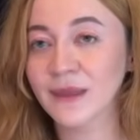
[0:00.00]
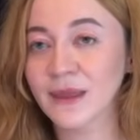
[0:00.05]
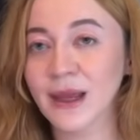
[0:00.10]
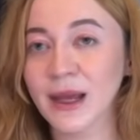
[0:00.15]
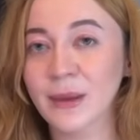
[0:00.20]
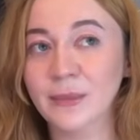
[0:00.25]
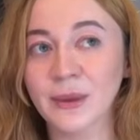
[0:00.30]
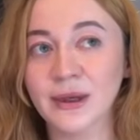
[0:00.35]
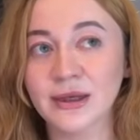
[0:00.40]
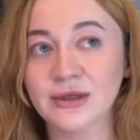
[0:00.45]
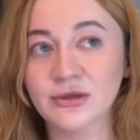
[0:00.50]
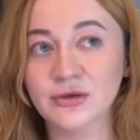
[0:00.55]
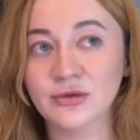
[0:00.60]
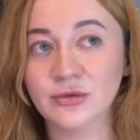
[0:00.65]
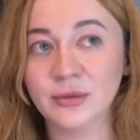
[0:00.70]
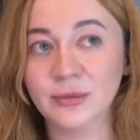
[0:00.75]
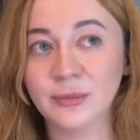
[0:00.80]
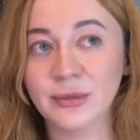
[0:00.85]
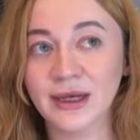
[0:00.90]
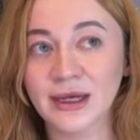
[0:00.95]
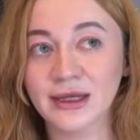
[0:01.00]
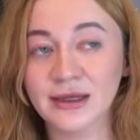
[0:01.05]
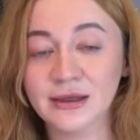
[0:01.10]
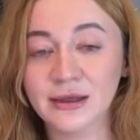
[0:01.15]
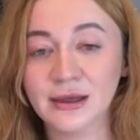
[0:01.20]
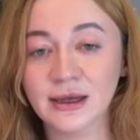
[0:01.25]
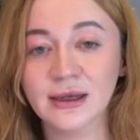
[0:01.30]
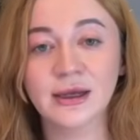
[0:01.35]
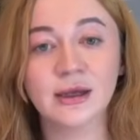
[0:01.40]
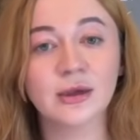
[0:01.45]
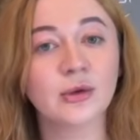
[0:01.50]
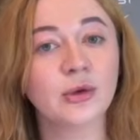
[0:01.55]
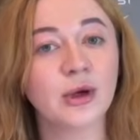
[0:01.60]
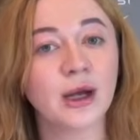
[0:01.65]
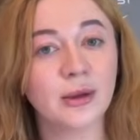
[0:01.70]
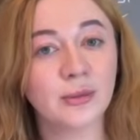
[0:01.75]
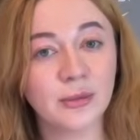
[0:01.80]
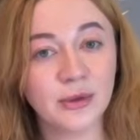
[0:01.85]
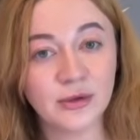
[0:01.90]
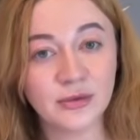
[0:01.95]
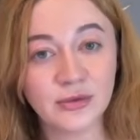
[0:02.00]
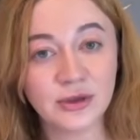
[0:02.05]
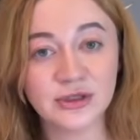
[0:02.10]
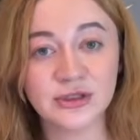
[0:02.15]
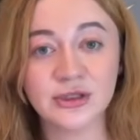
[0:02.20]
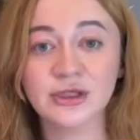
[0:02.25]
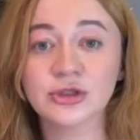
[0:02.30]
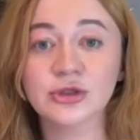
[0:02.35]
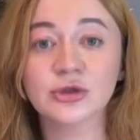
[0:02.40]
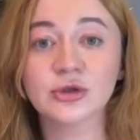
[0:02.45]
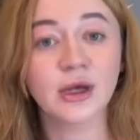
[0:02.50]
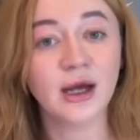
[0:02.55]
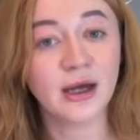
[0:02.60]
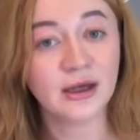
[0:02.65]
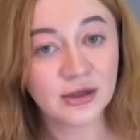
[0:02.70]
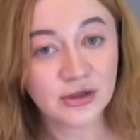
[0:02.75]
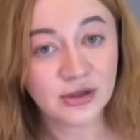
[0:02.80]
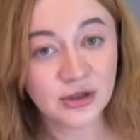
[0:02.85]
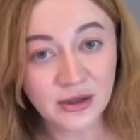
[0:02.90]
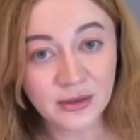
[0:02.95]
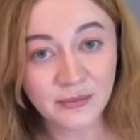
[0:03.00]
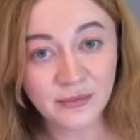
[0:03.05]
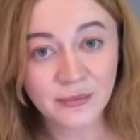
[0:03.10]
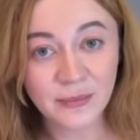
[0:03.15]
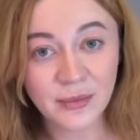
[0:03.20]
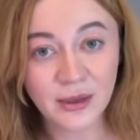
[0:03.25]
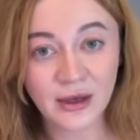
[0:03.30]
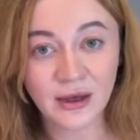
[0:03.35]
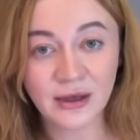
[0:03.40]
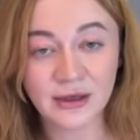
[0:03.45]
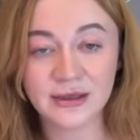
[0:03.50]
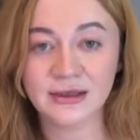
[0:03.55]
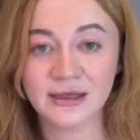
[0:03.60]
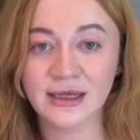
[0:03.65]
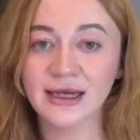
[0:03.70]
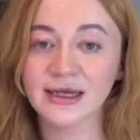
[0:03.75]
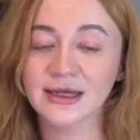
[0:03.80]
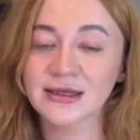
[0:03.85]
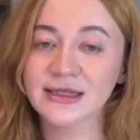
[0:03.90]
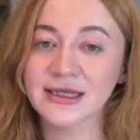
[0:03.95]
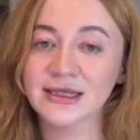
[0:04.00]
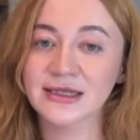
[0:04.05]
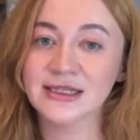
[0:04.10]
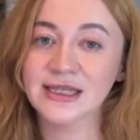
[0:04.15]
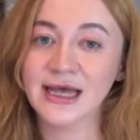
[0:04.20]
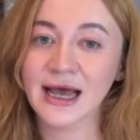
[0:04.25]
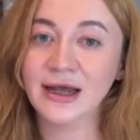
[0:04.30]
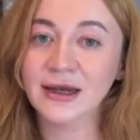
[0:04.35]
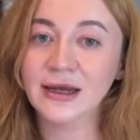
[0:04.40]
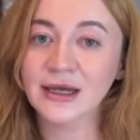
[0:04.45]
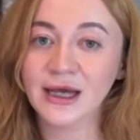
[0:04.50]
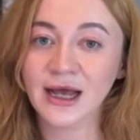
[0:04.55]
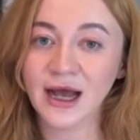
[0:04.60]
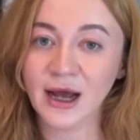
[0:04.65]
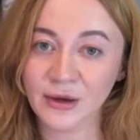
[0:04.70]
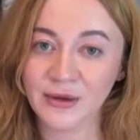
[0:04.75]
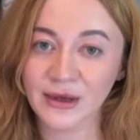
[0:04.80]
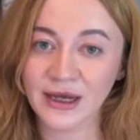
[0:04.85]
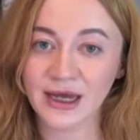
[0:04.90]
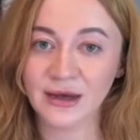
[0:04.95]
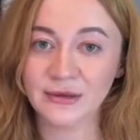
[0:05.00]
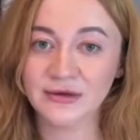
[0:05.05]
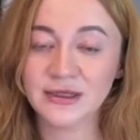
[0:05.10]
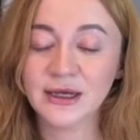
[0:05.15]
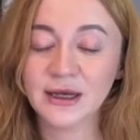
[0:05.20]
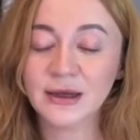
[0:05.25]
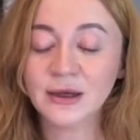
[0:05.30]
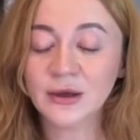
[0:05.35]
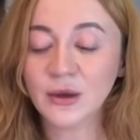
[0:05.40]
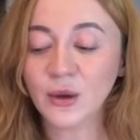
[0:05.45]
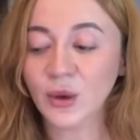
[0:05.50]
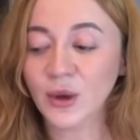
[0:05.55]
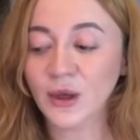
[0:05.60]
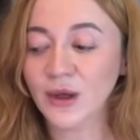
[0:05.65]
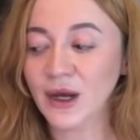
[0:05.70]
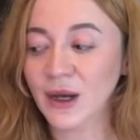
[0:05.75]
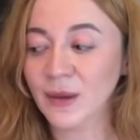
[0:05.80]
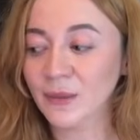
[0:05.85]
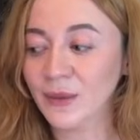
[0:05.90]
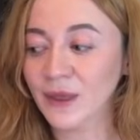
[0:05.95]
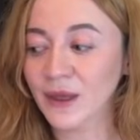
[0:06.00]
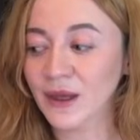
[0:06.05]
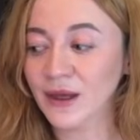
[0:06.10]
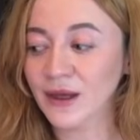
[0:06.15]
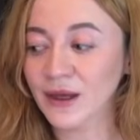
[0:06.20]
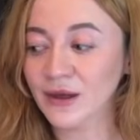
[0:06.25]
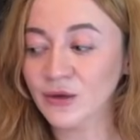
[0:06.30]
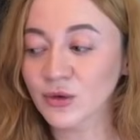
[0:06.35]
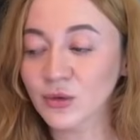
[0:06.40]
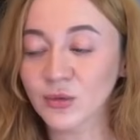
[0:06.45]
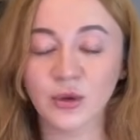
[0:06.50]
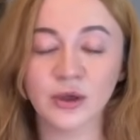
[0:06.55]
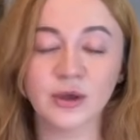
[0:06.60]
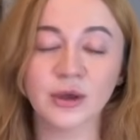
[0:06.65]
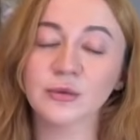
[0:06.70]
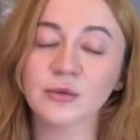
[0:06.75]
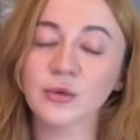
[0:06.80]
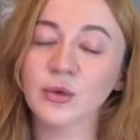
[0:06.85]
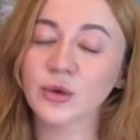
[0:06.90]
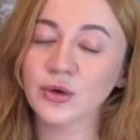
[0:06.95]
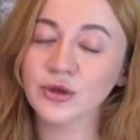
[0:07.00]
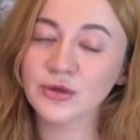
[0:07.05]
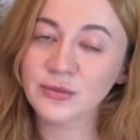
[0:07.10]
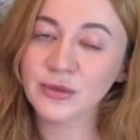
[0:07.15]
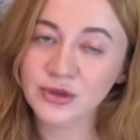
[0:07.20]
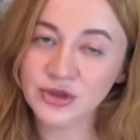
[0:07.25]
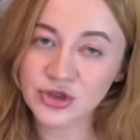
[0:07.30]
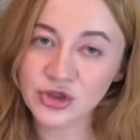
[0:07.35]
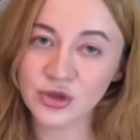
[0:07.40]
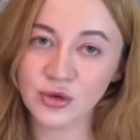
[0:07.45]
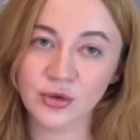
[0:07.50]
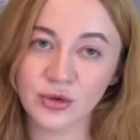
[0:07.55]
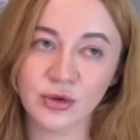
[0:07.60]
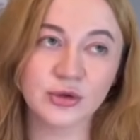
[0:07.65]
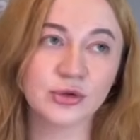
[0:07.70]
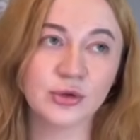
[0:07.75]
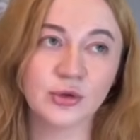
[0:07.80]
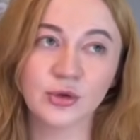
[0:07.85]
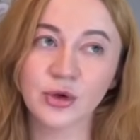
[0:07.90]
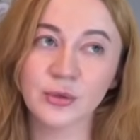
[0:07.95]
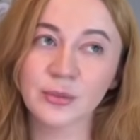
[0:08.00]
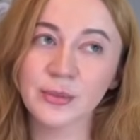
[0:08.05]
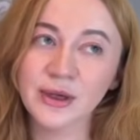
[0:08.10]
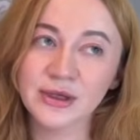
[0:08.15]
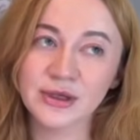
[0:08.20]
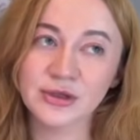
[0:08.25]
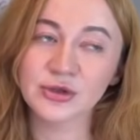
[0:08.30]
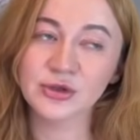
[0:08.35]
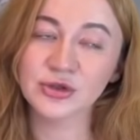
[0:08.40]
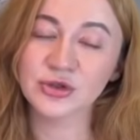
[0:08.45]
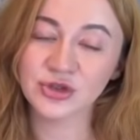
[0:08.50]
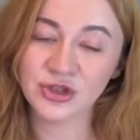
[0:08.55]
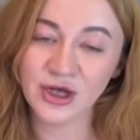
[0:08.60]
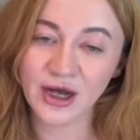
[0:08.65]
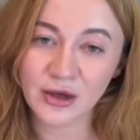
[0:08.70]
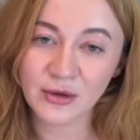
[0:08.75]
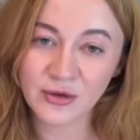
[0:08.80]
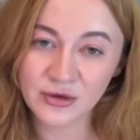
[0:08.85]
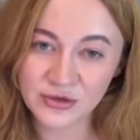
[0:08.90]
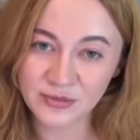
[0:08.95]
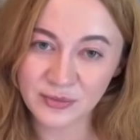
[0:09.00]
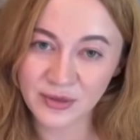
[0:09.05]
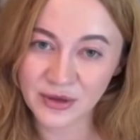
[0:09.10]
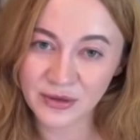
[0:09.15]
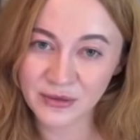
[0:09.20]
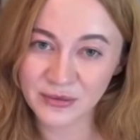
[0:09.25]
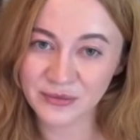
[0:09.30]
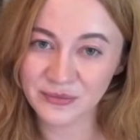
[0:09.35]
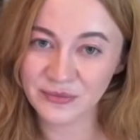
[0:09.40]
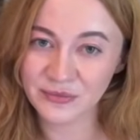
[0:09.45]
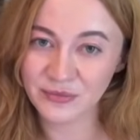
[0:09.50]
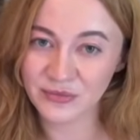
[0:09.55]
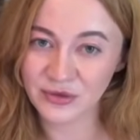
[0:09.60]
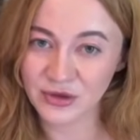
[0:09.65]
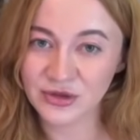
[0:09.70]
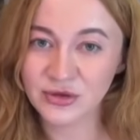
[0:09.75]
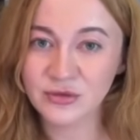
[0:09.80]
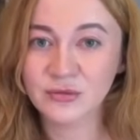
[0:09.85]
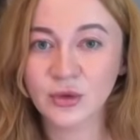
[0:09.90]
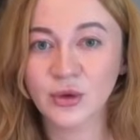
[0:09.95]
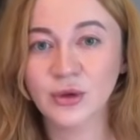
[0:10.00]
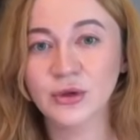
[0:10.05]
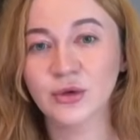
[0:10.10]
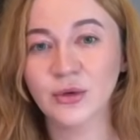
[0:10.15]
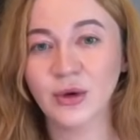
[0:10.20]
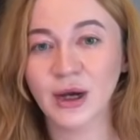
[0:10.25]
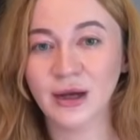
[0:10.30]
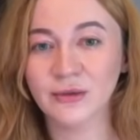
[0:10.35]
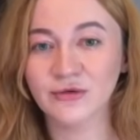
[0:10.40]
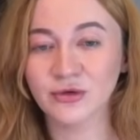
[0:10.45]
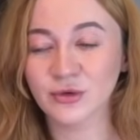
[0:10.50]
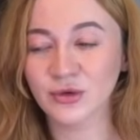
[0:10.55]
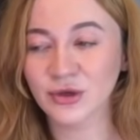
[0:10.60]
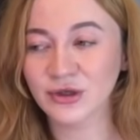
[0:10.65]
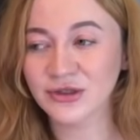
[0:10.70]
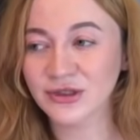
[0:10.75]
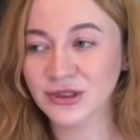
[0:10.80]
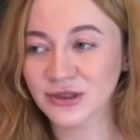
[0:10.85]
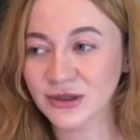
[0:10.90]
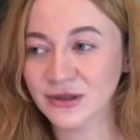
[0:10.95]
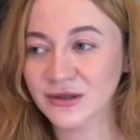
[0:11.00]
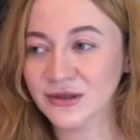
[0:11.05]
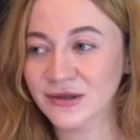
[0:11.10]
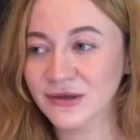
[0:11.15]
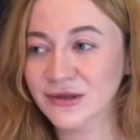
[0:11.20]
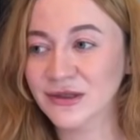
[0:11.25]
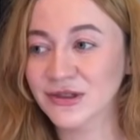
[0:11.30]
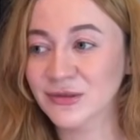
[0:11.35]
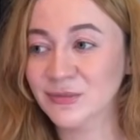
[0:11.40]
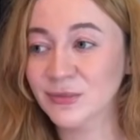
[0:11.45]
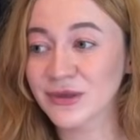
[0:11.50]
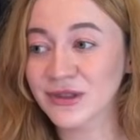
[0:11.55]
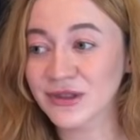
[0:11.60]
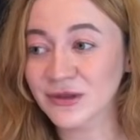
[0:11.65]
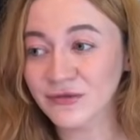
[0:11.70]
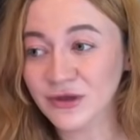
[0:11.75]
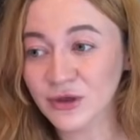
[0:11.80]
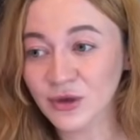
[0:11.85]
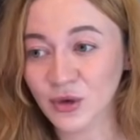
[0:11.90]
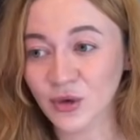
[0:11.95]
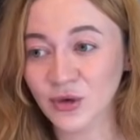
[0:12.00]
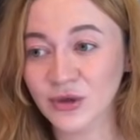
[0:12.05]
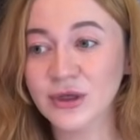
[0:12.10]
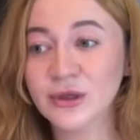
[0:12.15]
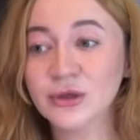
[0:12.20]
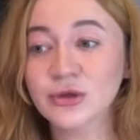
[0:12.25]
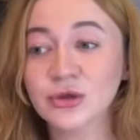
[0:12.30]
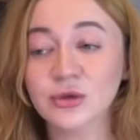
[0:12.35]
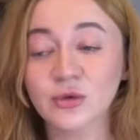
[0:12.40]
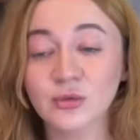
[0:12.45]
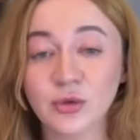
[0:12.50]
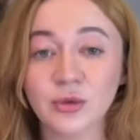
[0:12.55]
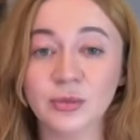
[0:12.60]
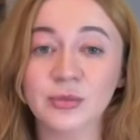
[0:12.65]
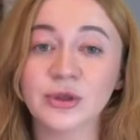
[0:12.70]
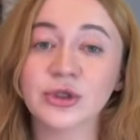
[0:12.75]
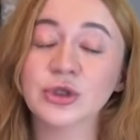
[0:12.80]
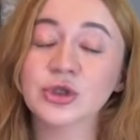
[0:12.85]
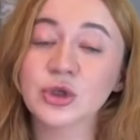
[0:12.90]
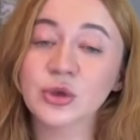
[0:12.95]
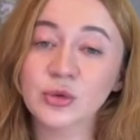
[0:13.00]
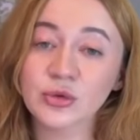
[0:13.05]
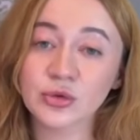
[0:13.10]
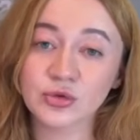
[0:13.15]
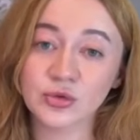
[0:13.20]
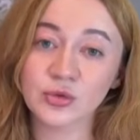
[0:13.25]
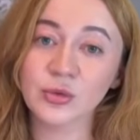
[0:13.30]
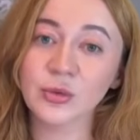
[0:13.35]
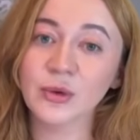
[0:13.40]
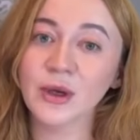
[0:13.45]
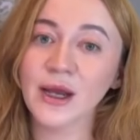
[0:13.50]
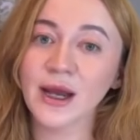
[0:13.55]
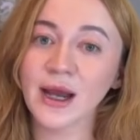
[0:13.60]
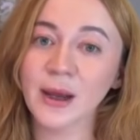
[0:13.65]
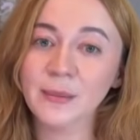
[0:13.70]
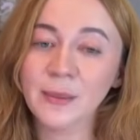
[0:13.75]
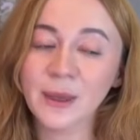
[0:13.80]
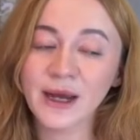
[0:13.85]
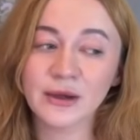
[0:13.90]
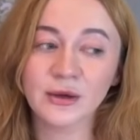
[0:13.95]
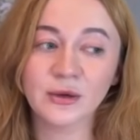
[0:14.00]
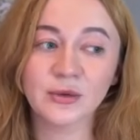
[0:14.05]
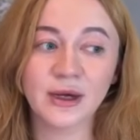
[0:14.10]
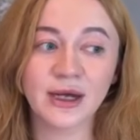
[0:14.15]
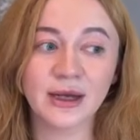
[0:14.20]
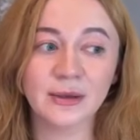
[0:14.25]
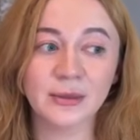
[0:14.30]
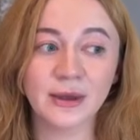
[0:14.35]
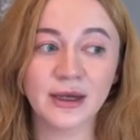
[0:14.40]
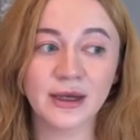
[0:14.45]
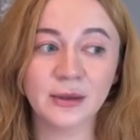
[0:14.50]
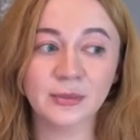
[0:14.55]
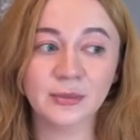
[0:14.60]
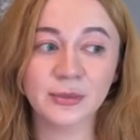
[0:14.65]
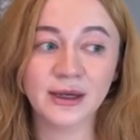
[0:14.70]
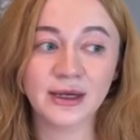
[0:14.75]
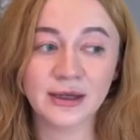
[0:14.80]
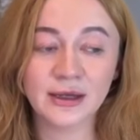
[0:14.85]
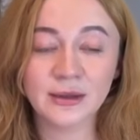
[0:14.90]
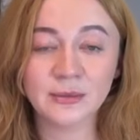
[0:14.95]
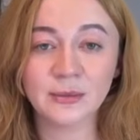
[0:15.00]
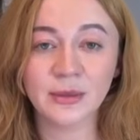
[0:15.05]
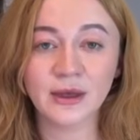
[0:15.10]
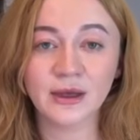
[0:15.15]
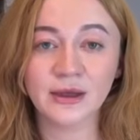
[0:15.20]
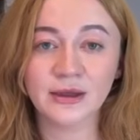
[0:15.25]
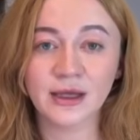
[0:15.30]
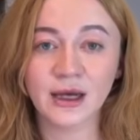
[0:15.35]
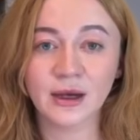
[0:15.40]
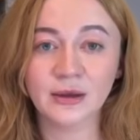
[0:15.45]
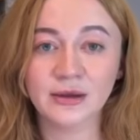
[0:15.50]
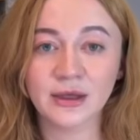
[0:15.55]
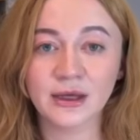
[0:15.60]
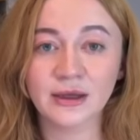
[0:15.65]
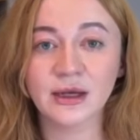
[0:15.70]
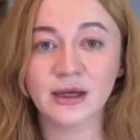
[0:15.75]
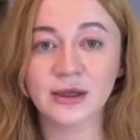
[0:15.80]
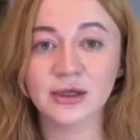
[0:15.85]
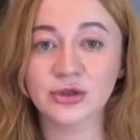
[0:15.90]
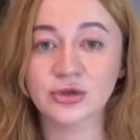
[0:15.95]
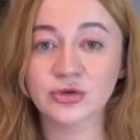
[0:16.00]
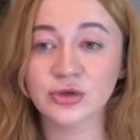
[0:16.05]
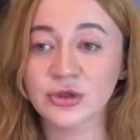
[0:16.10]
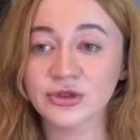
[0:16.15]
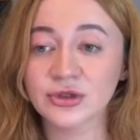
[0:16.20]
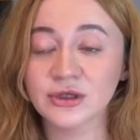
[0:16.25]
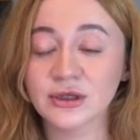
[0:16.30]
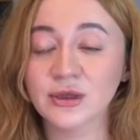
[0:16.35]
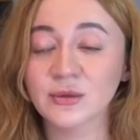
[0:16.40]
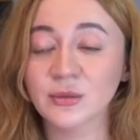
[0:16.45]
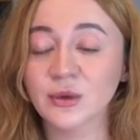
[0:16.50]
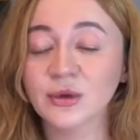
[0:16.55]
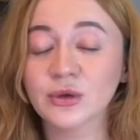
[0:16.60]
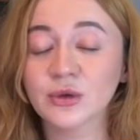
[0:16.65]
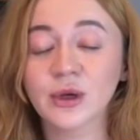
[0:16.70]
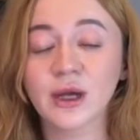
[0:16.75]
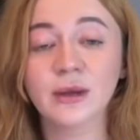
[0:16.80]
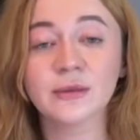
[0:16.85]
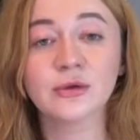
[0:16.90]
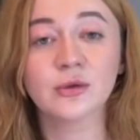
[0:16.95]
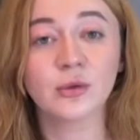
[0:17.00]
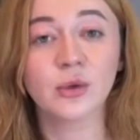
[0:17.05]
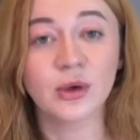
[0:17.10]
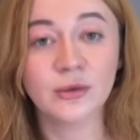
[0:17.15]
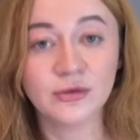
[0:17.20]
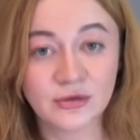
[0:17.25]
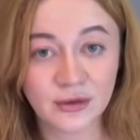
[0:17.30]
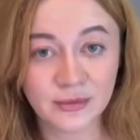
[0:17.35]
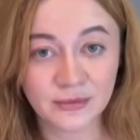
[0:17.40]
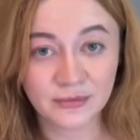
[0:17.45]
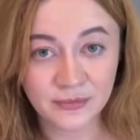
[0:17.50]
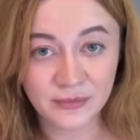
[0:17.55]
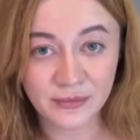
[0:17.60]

I must repeat, an incredibly risky strategy because that is exactly how they have set it all up. You will, of course, be shown on your competitors' channels, but first of all, you have to consider that this specific audience you will be shown to might already be completely burnt out and uninterested in what you have to offer.